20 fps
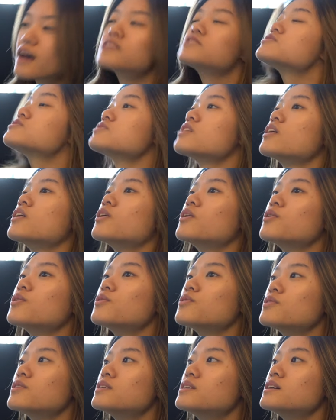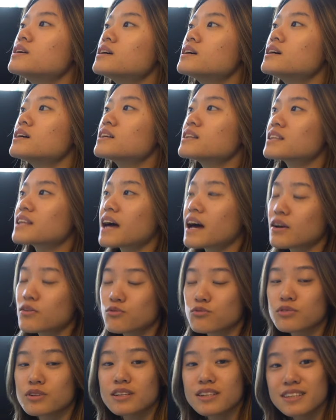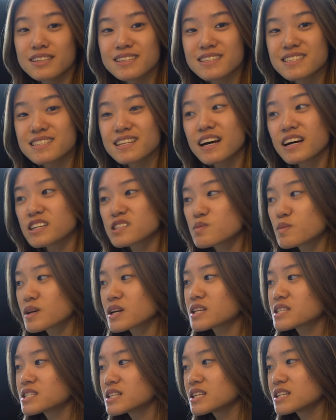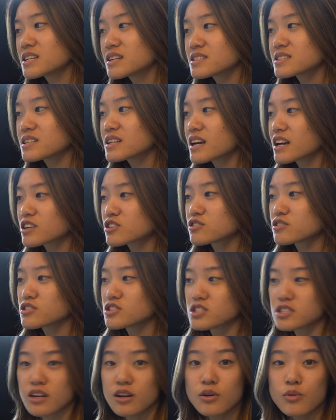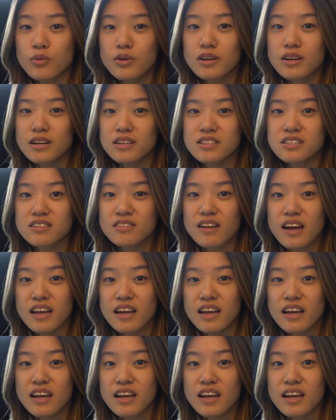So that really sucks because he doesn't actually start work until